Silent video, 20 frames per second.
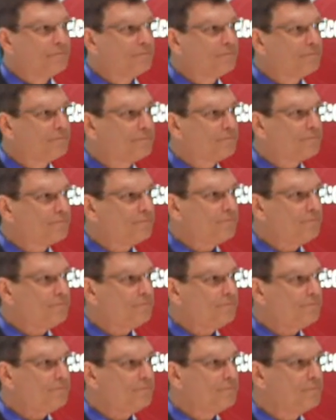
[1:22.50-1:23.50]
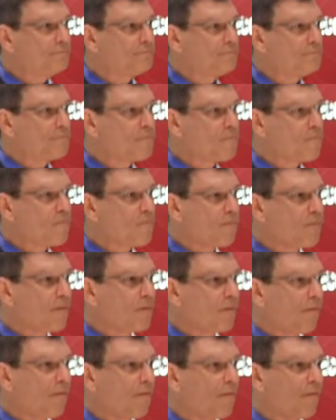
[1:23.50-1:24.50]

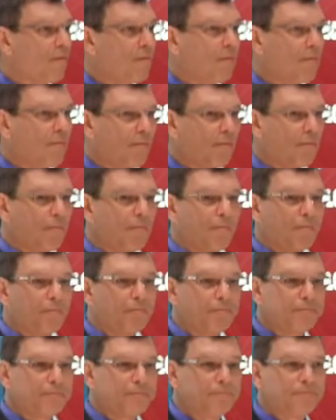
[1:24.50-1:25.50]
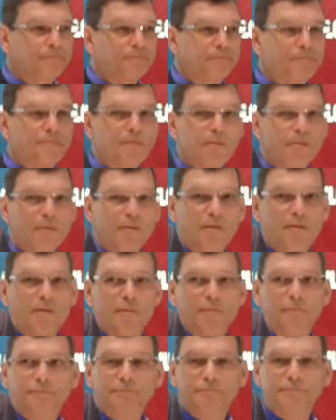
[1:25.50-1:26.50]

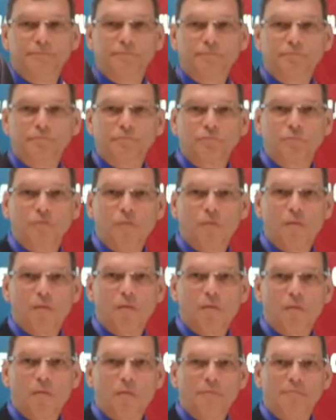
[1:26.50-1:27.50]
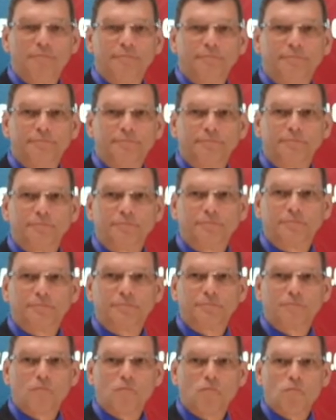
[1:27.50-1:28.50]

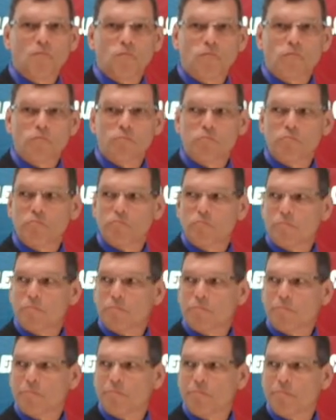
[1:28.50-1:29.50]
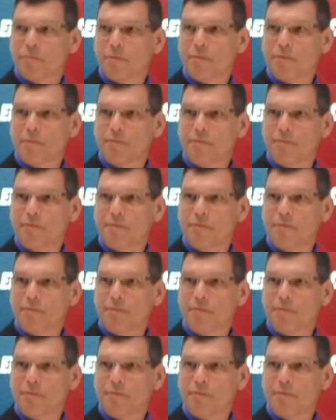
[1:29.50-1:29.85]
[no speech]